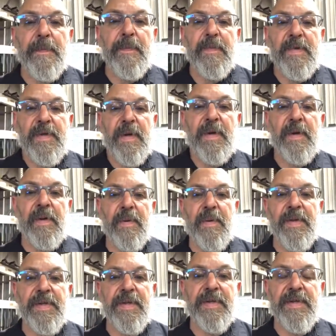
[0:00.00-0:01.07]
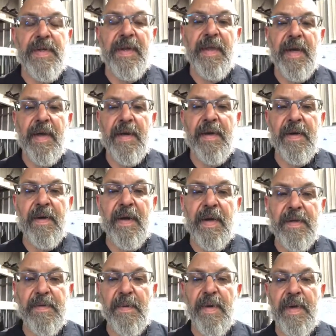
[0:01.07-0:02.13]
So we should see that here
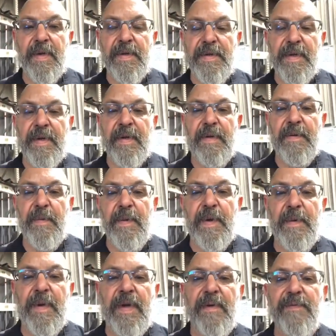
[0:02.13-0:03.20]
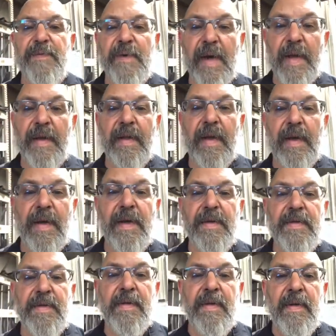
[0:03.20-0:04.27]
next week or so, where we can
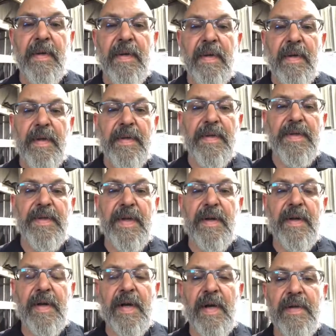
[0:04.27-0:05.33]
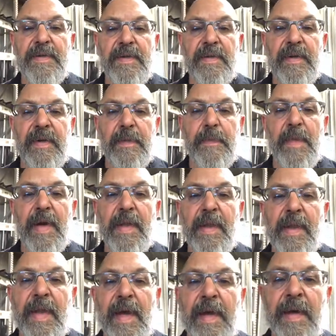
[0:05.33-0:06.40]
finalize the center console and button
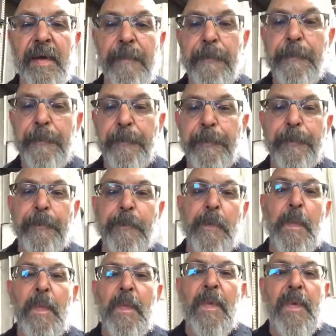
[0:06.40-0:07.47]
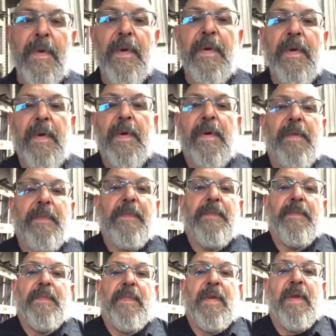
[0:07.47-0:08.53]
that up.
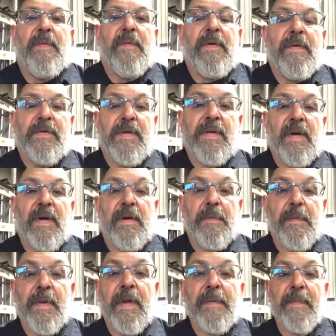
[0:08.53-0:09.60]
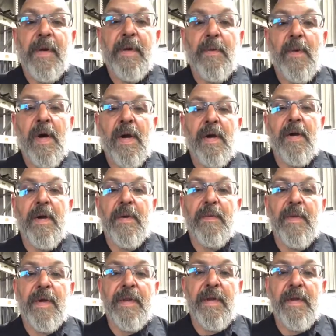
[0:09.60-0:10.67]
Then we'll start plumbing and wiring.
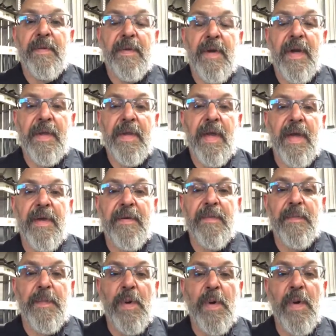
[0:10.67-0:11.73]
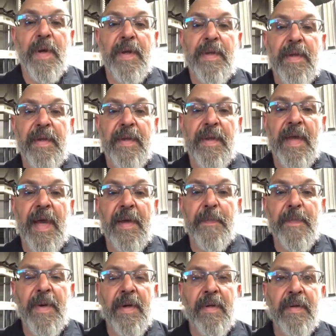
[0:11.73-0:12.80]
I think we're at that point in that
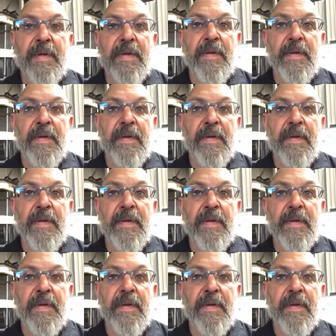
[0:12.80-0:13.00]
build.